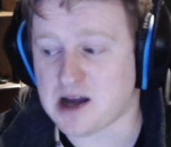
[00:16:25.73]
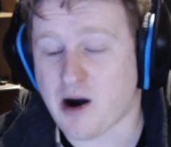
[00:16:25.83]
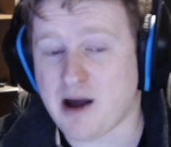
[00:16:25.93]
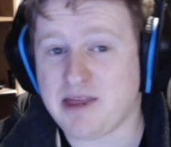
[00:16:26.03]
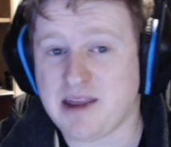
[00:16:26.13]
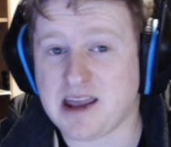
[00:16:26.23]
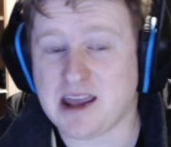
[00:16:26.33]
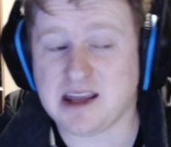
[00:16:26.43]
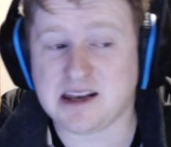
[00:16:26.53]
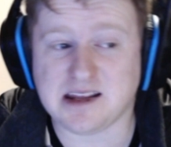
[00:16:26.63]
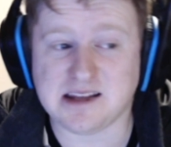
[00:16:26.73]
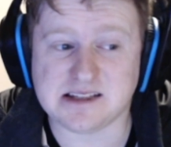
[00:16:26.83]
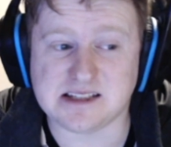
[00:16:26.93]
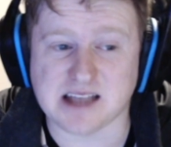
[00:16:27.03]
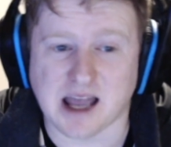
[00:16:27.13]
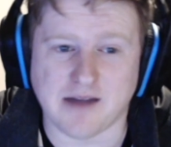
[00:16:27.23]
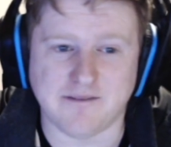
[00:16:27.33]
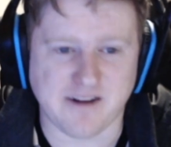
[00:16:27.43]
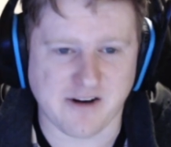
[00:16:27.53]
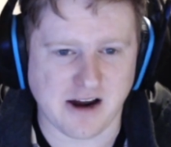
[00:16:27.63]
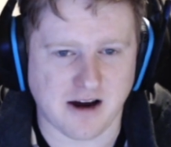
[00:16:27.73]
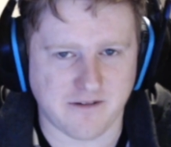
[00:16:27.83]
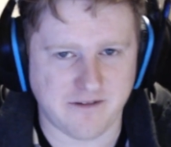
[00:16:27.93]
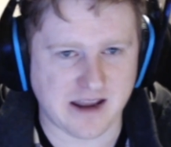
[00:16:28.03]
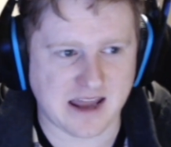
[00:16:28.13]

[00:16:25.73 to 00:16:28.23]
I think it is a very unfair